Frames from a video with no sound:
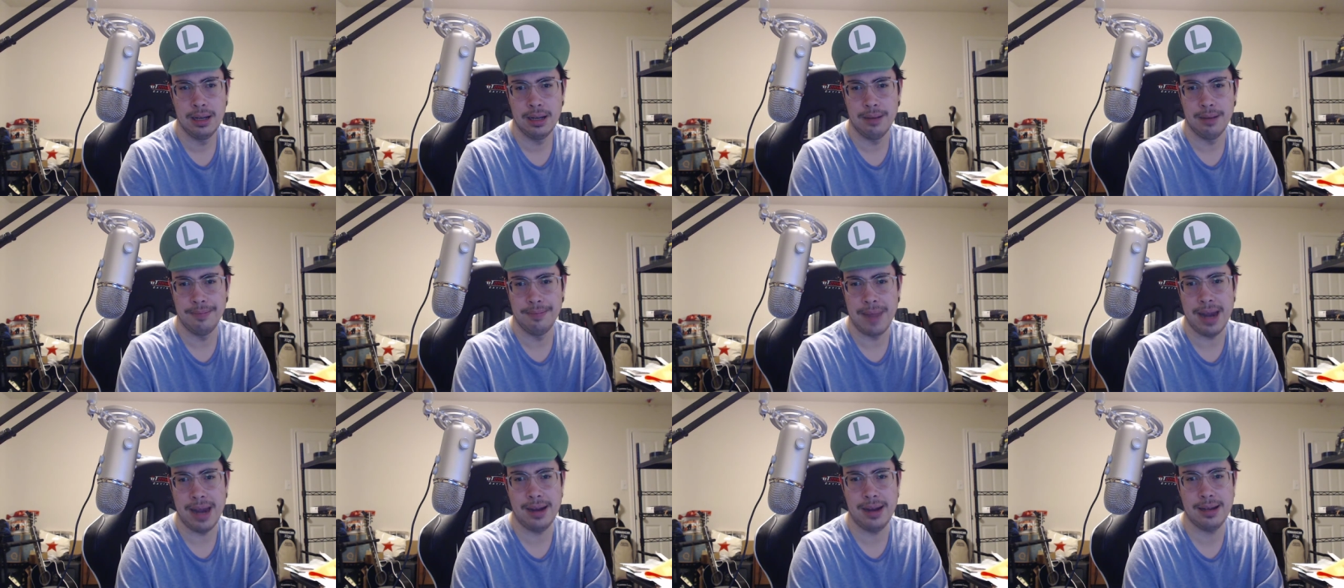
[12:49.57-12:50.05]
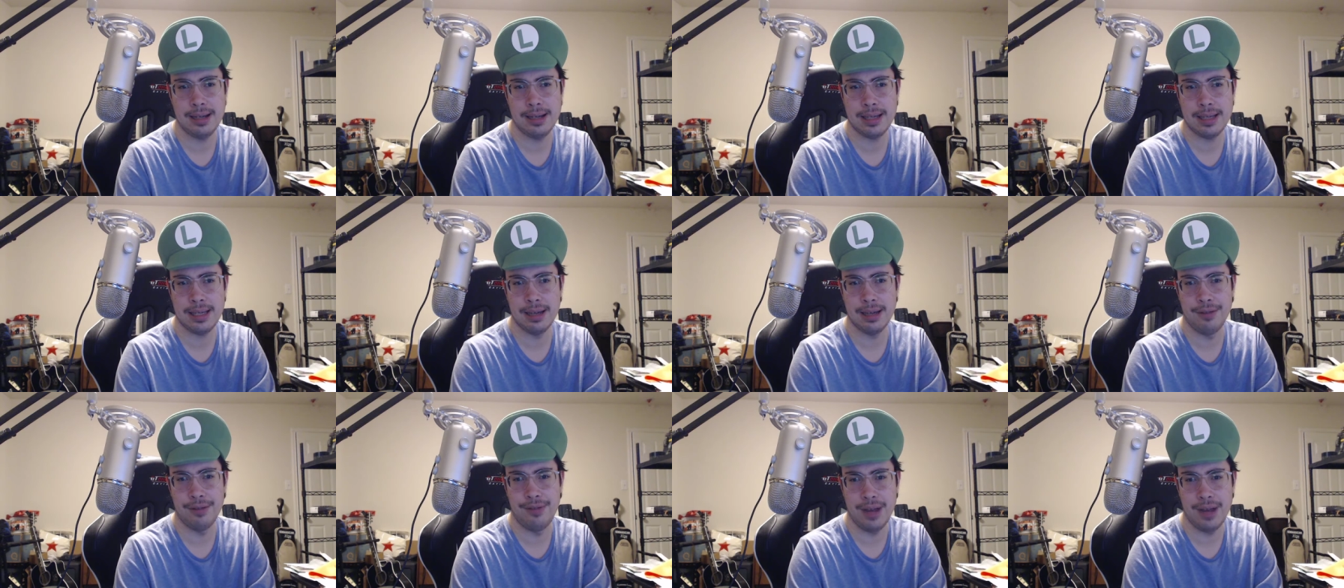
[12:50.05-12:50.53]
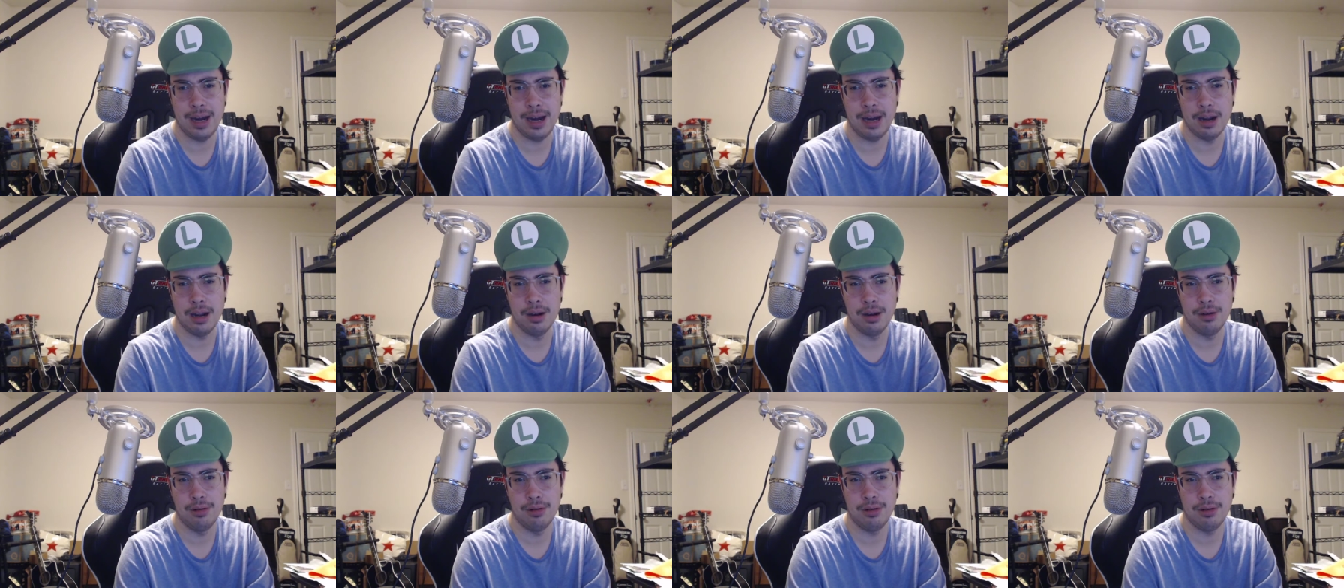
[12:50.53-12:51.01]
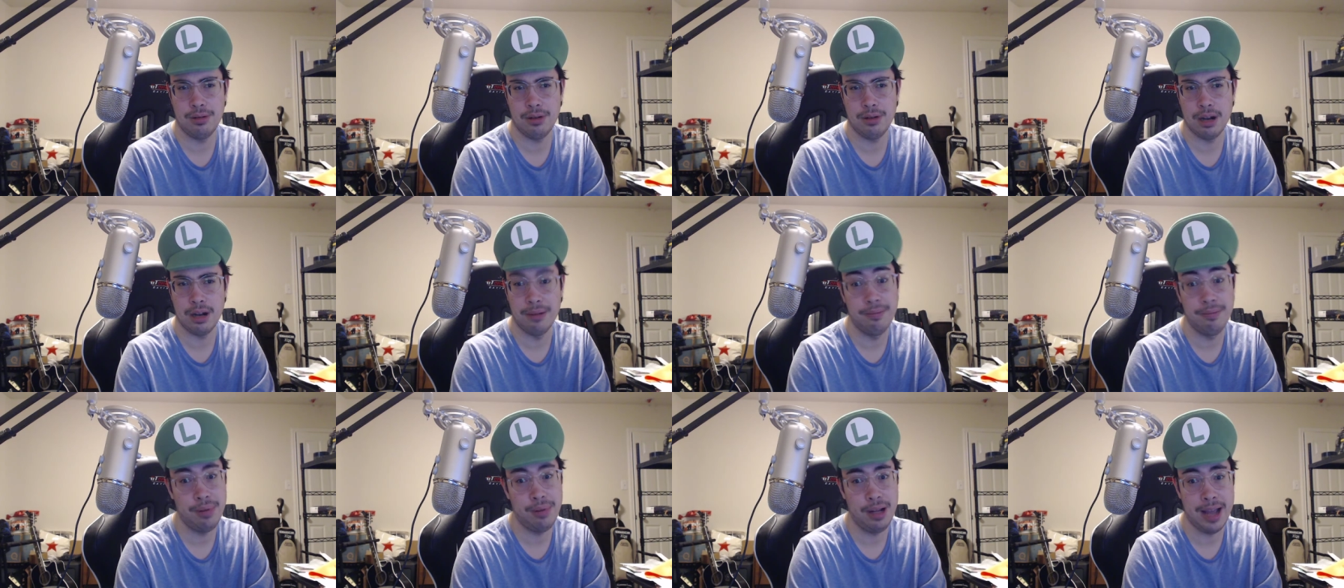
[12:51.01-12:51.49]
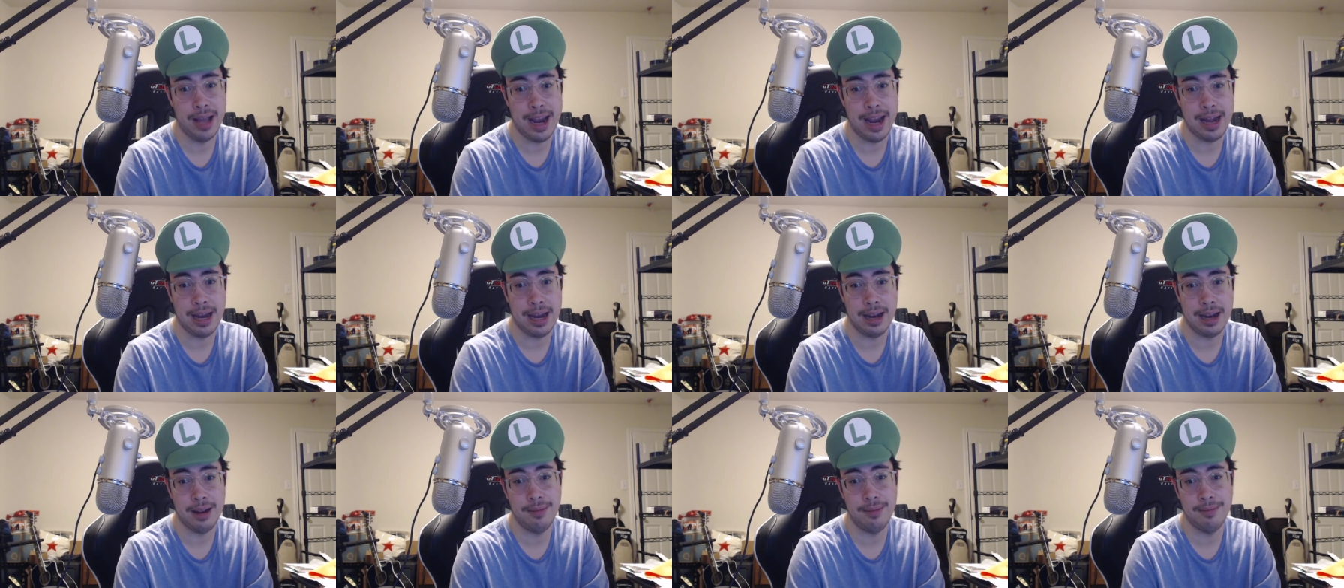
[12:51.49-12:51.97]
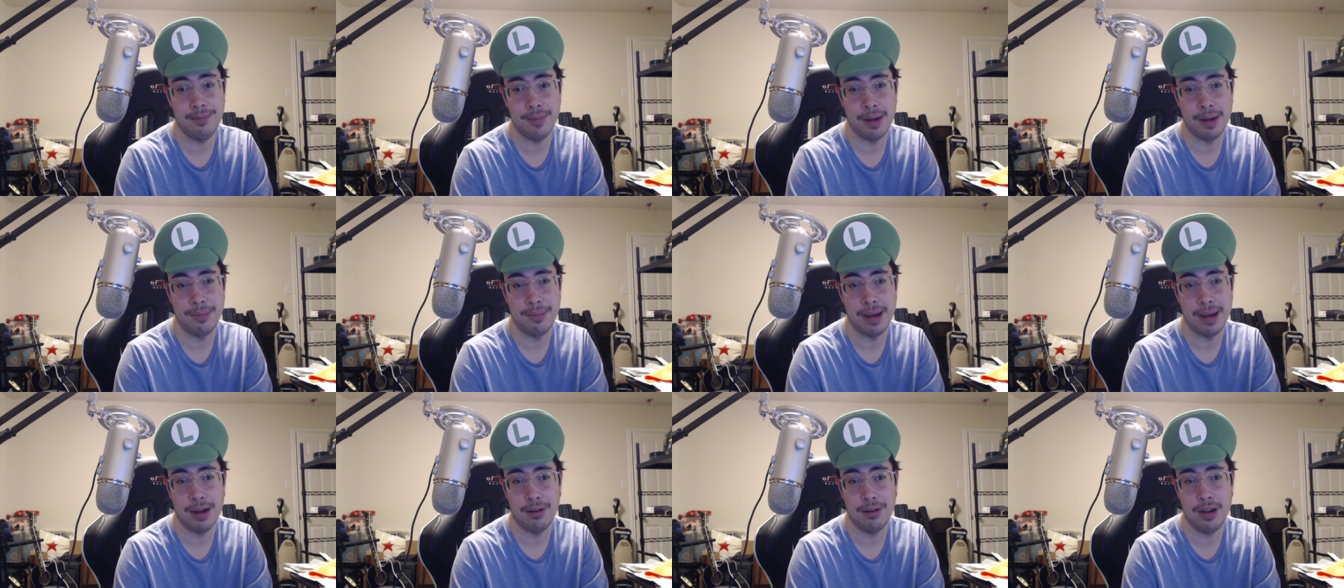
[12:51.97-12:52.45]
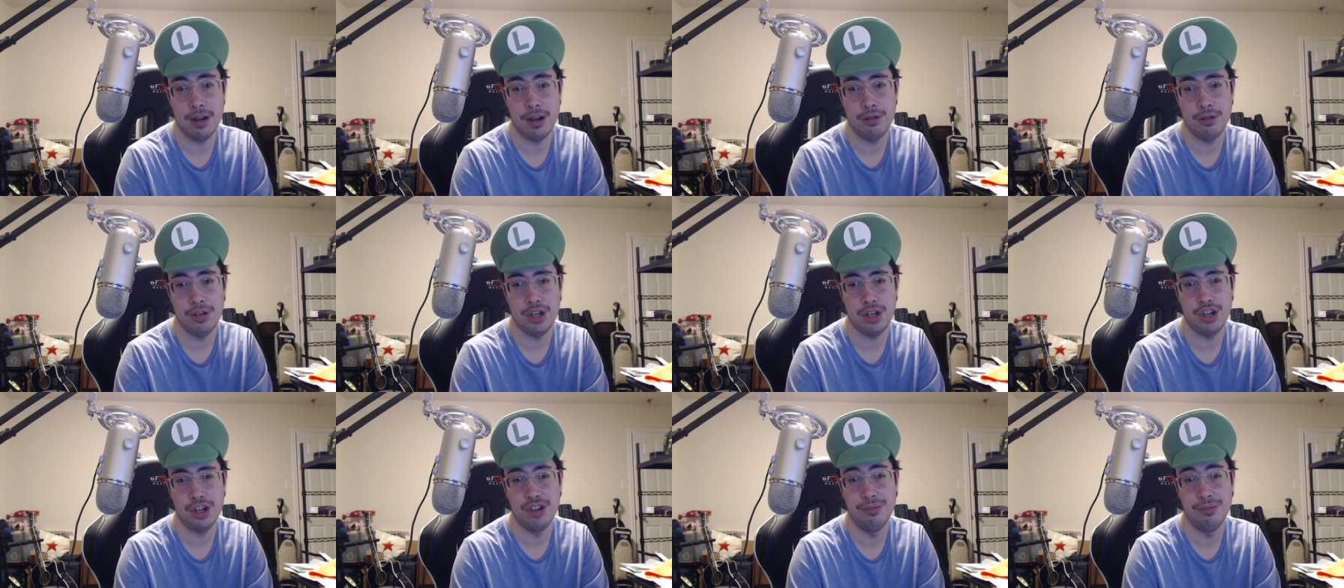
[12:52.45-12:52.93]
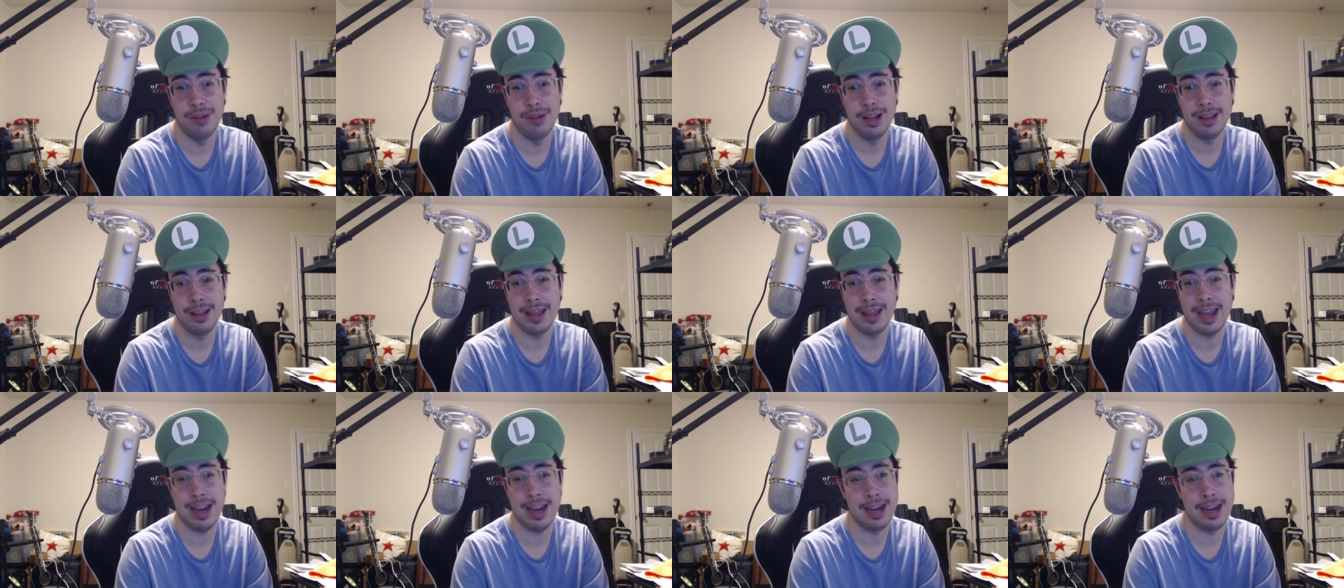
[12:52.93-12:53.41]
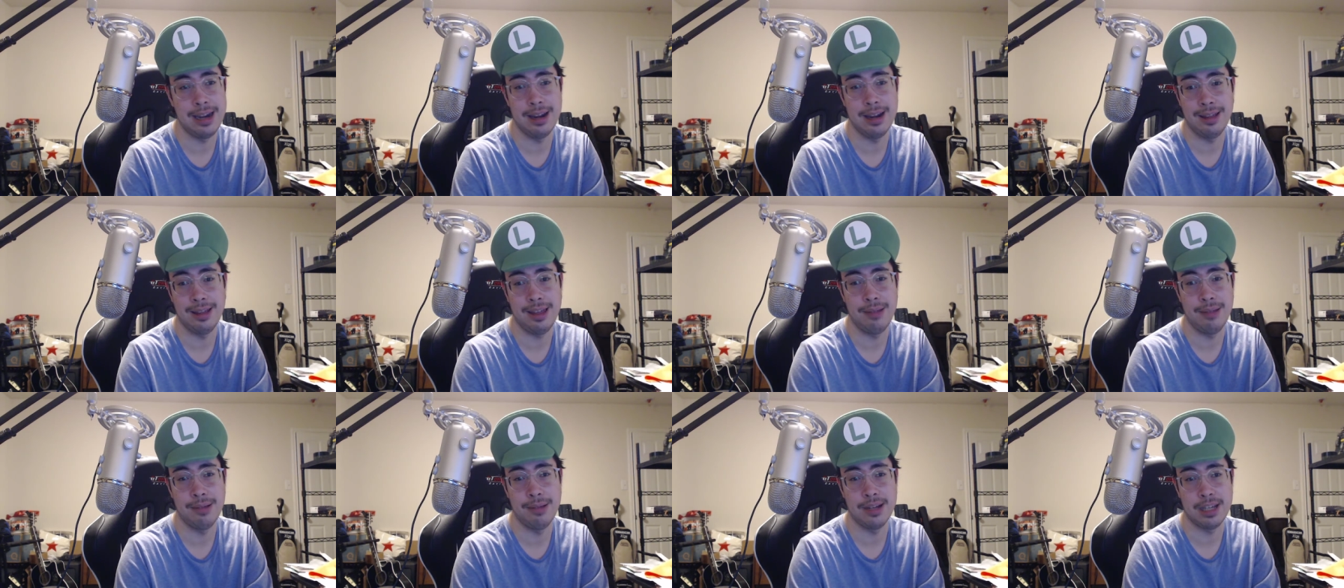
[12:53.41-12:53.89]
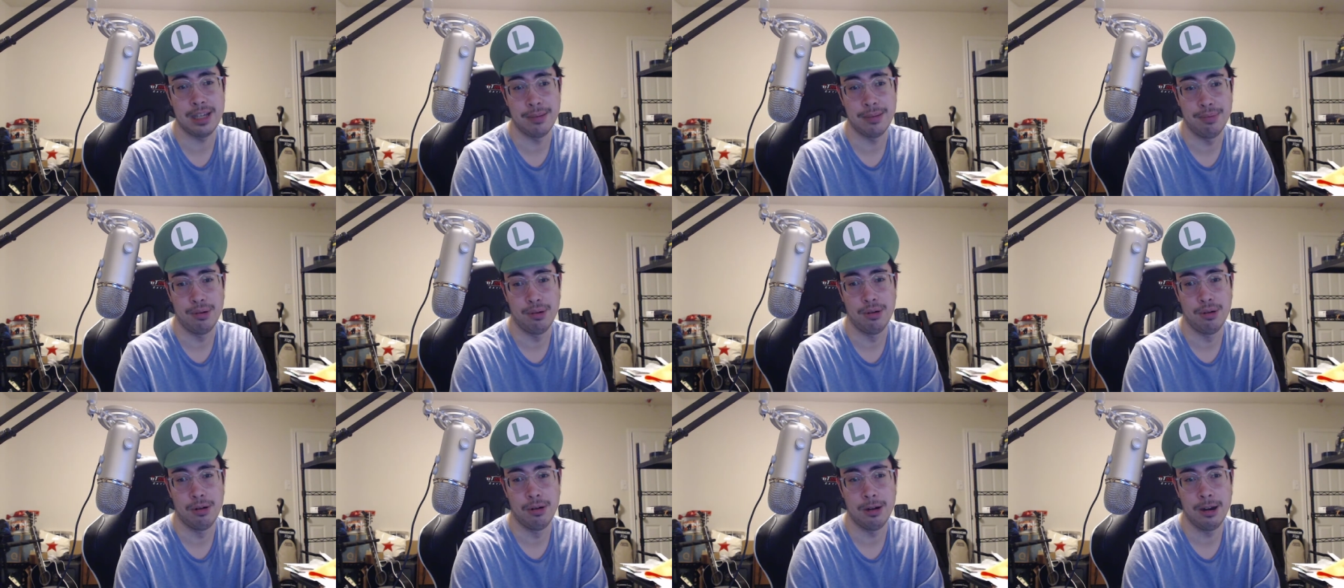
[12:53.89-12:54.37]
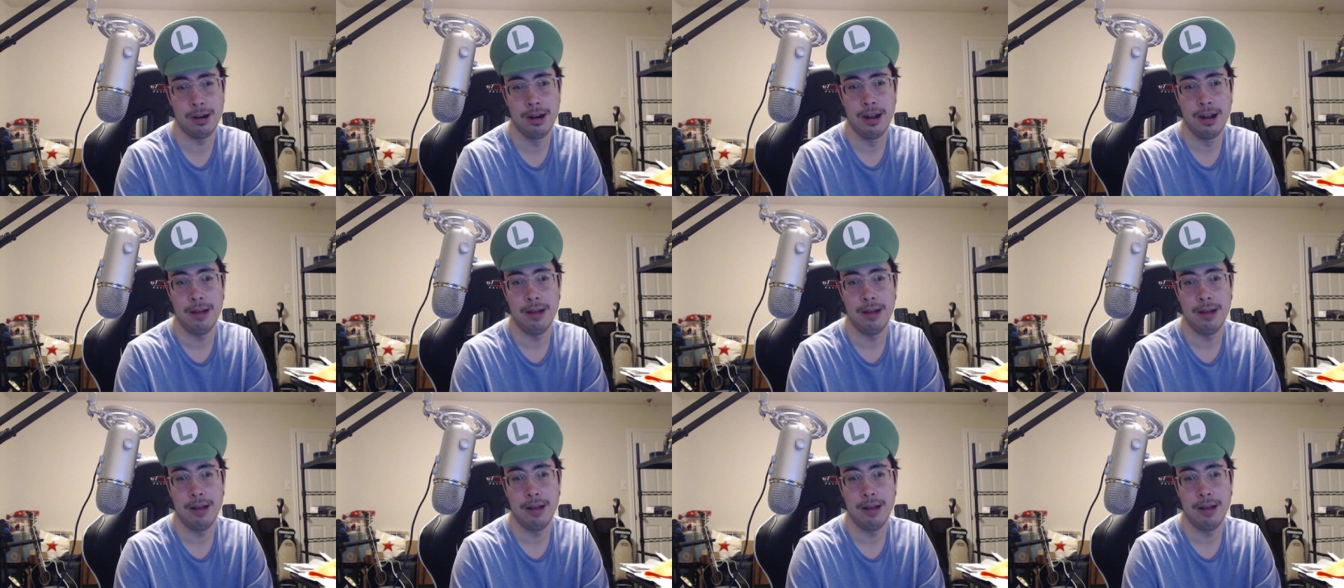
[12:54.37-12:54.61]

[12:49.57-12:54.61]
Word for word: makes a video complaining about YouTube, they get nothing but support.